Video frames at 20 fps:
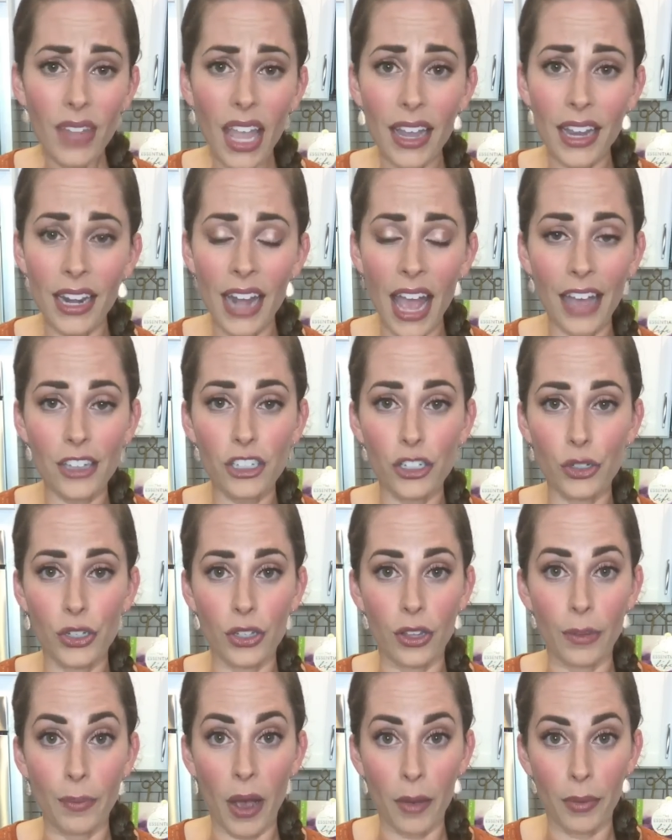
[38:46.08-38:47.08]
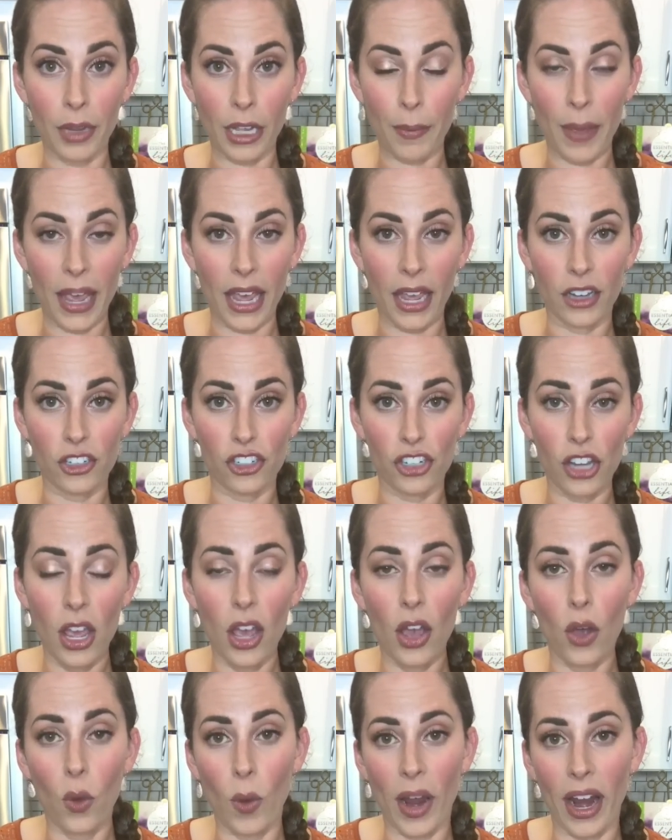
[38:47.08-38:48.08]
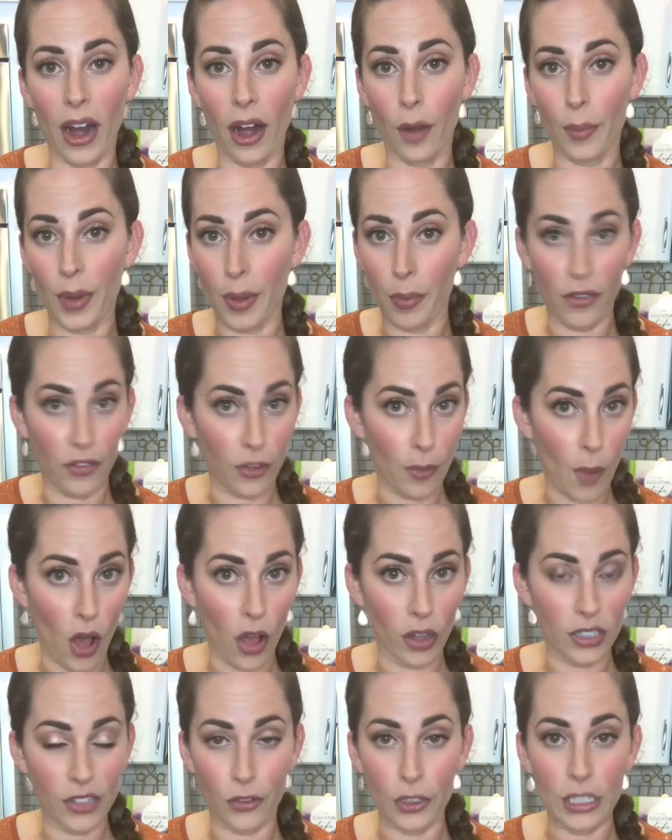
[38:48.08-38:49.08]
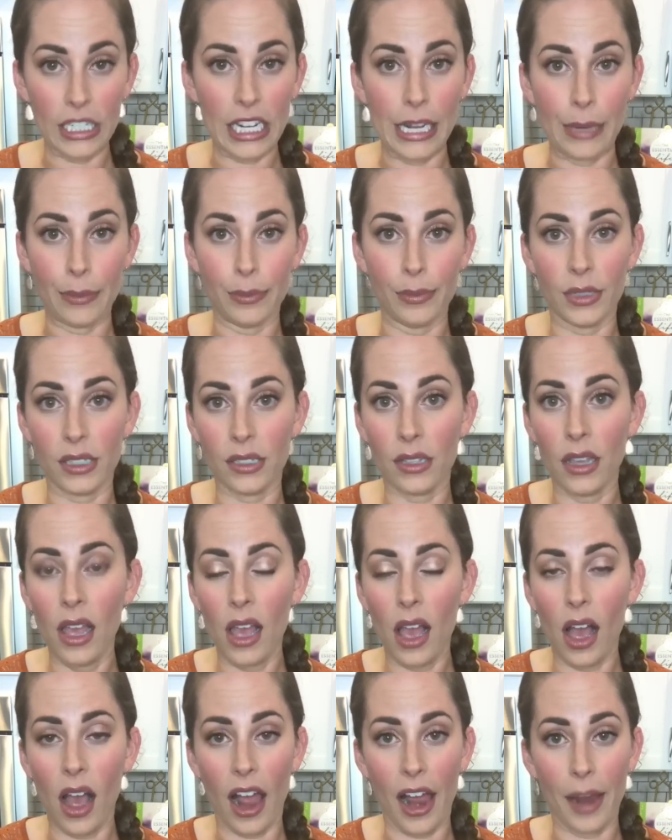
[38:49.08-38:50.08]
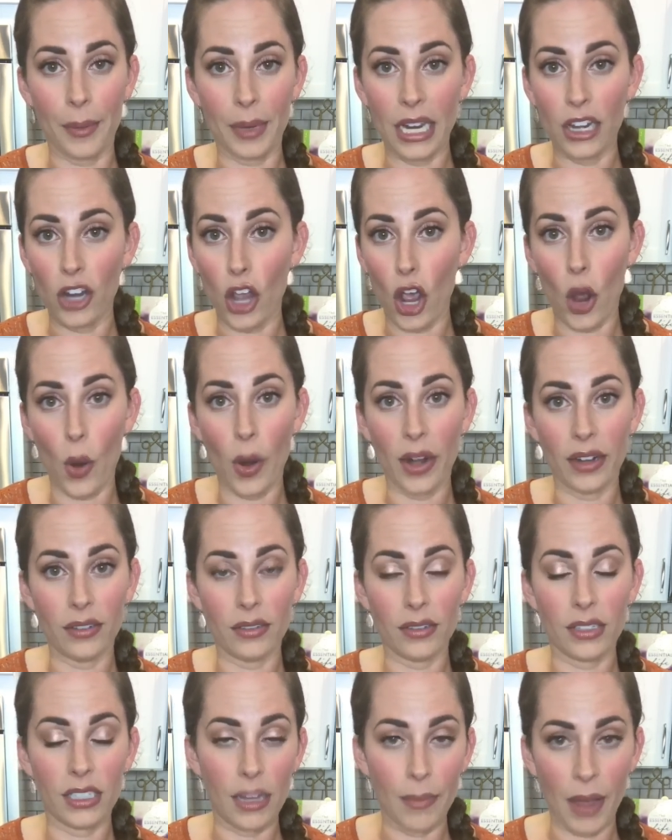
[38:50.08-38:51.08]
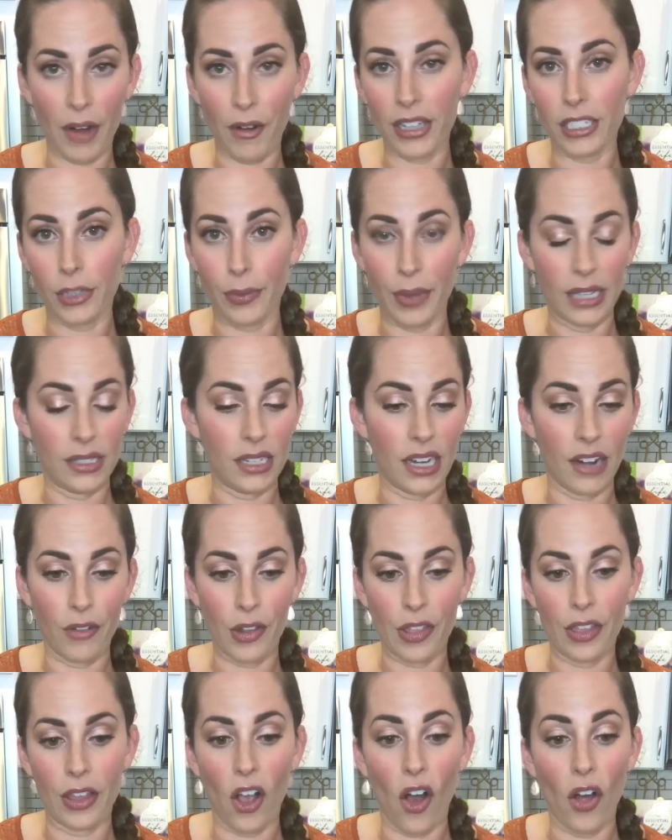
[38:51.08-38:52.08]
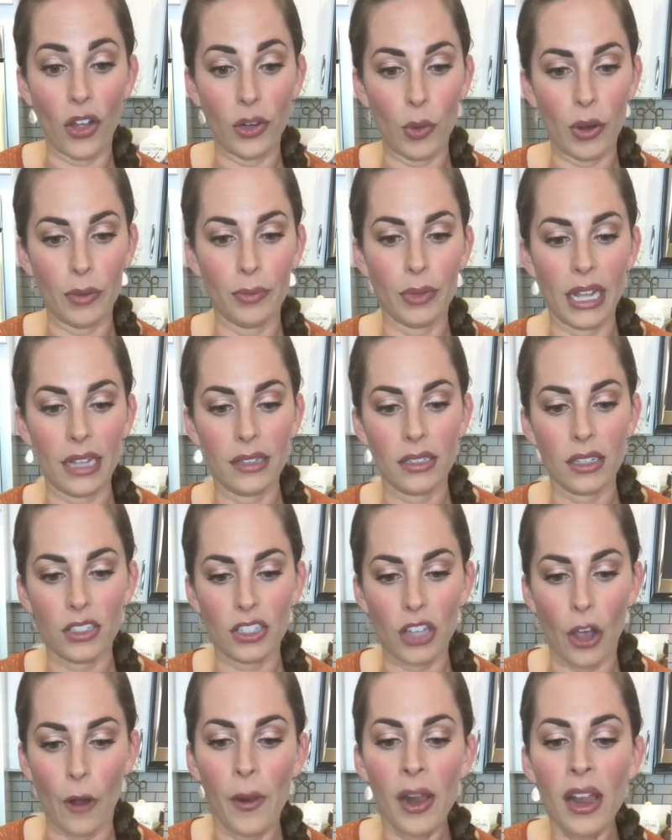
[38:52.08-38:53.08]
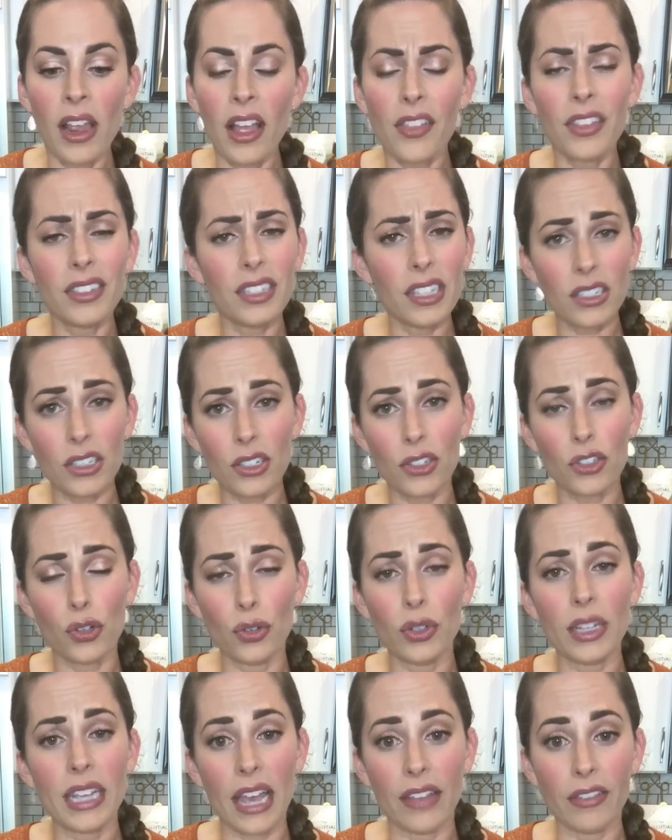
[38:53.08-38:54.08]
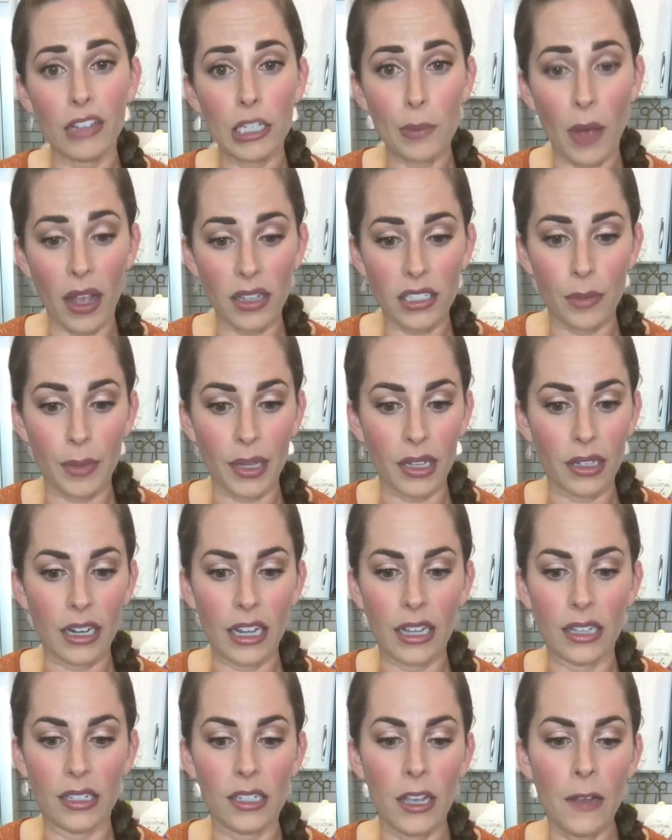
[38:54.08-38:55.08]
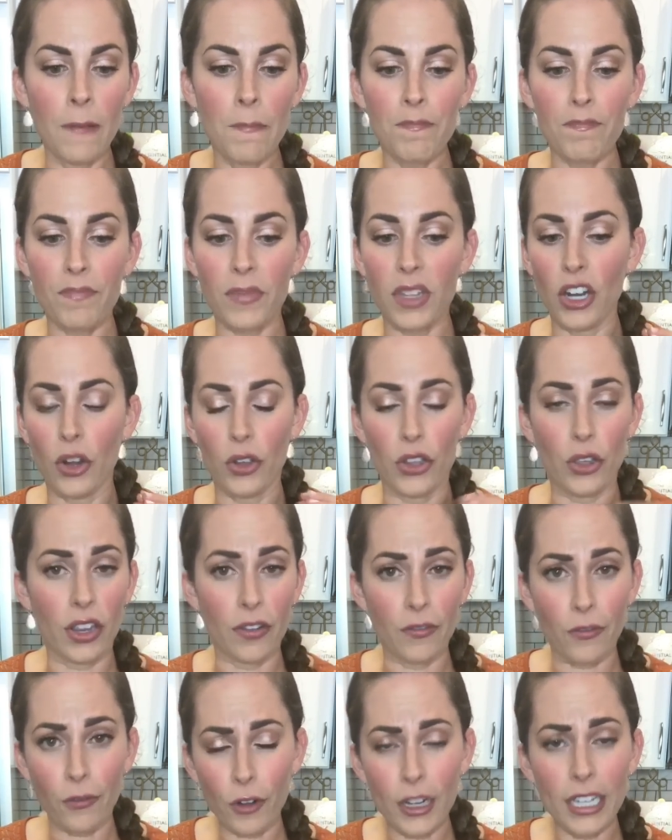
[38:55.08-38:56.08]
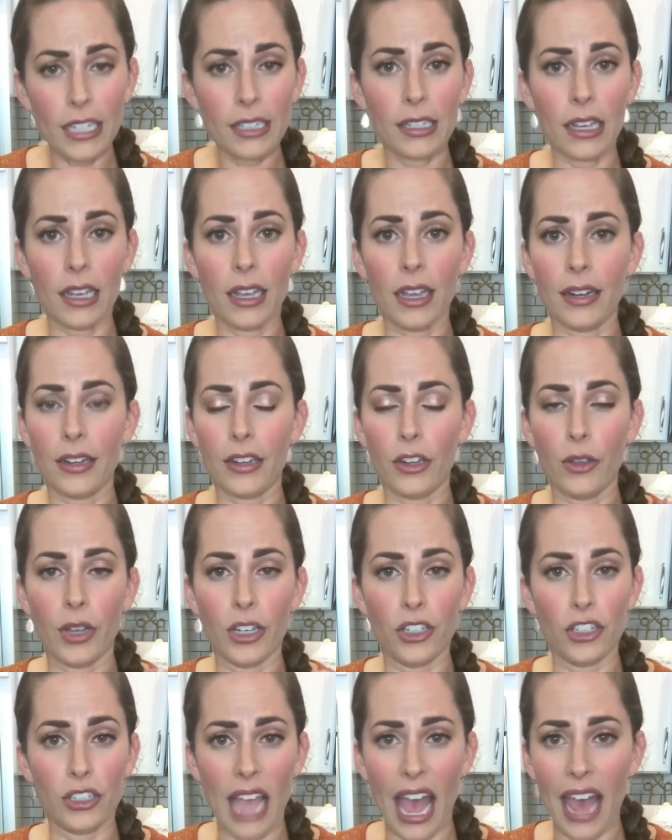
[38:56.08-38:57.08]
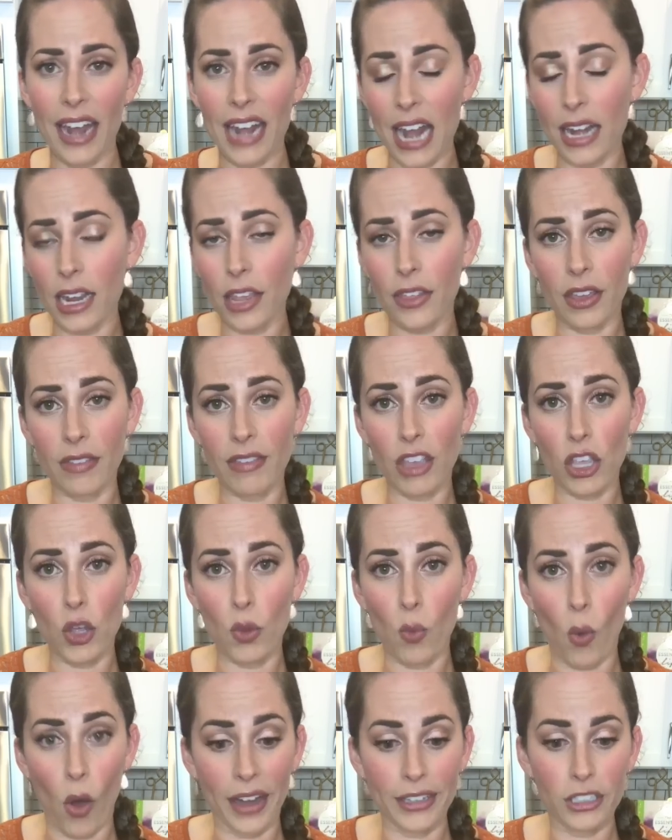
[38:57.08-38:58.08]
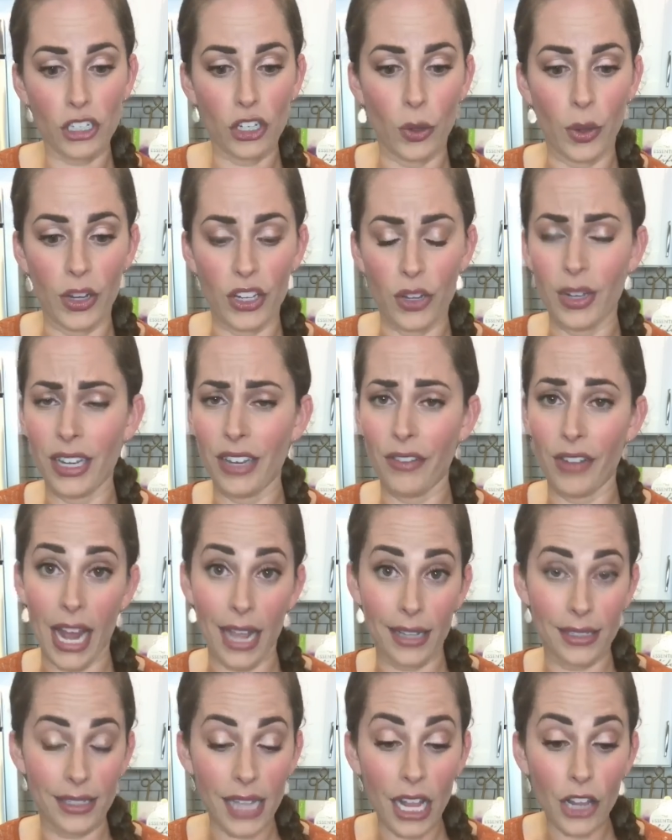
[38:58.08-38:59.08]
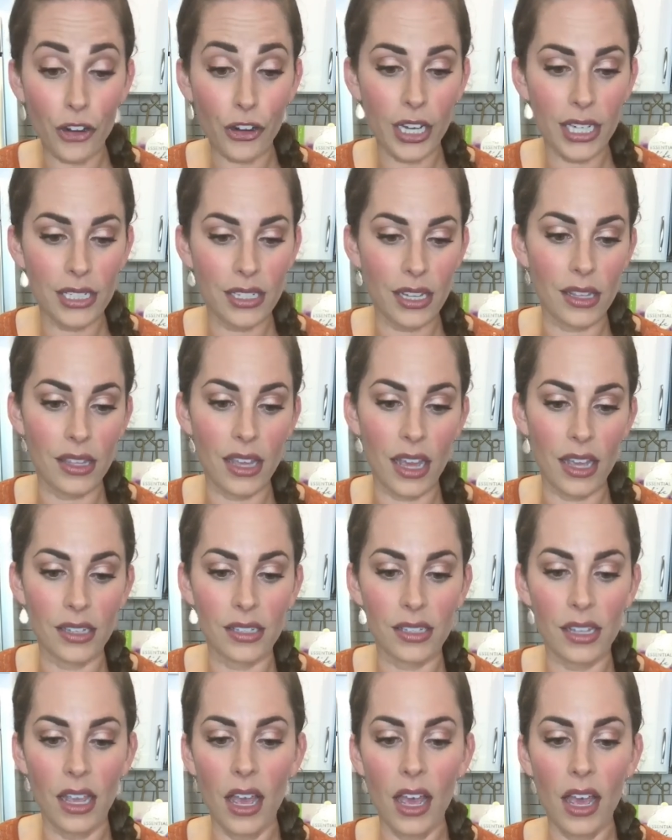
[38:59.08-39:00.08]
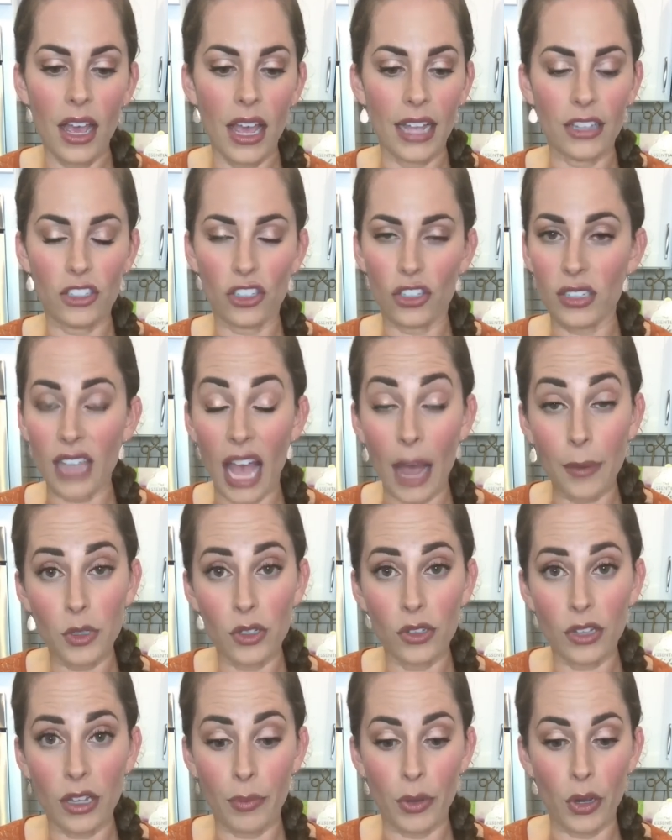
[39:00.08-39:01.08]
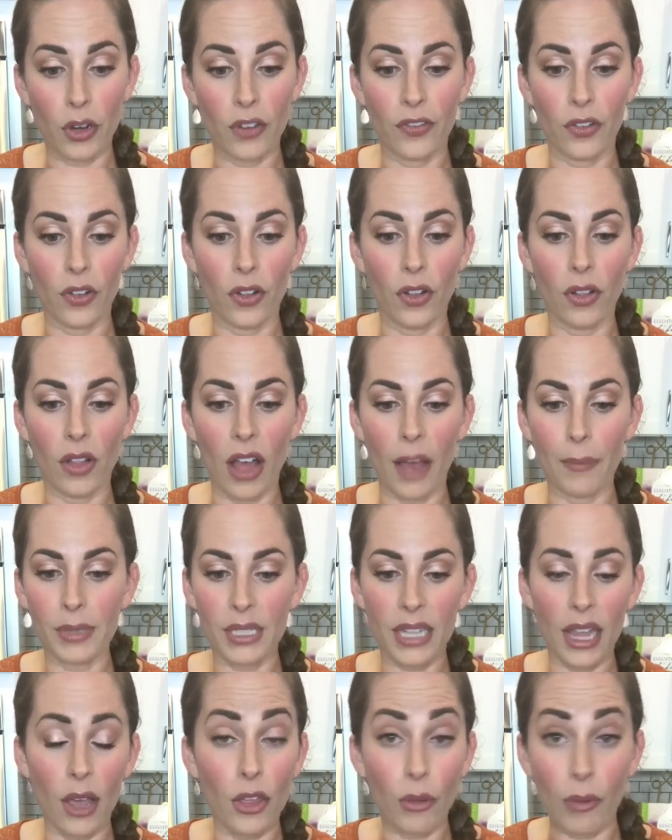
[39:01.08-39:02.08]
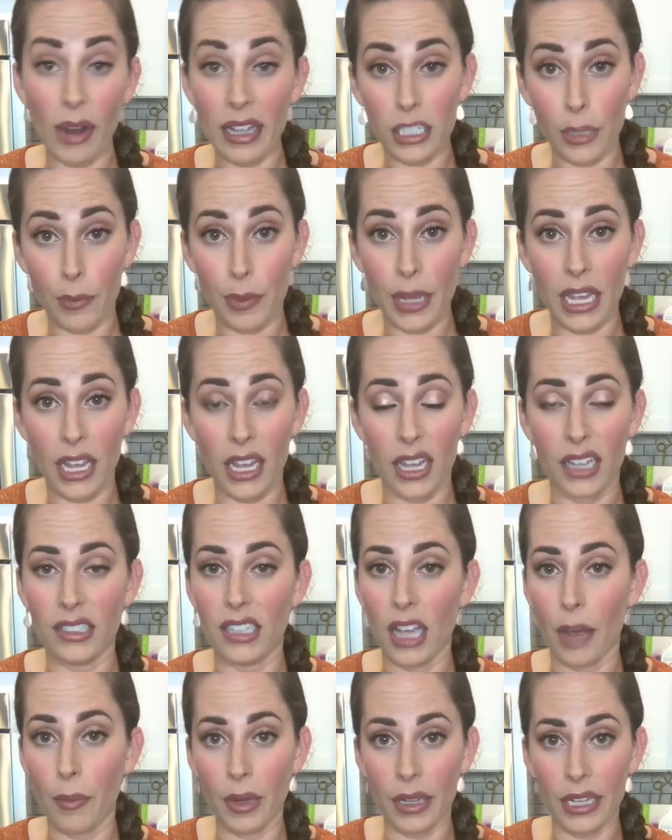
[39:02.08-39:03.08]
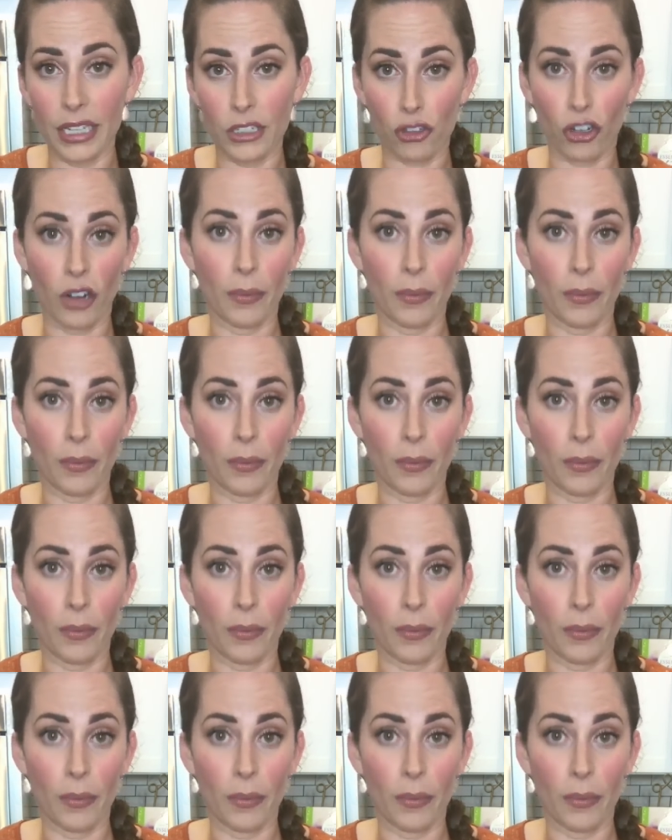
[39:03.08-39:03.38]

I can add you to the public page where people from all different teams um, can go and see my recipes and everything all in one place. So this is truly endless possibilities you know, you can freeze it, you can just add anything that you want to it. You can even add celery to this. It's just absolutely beautiful. Upscale the recipe, double it,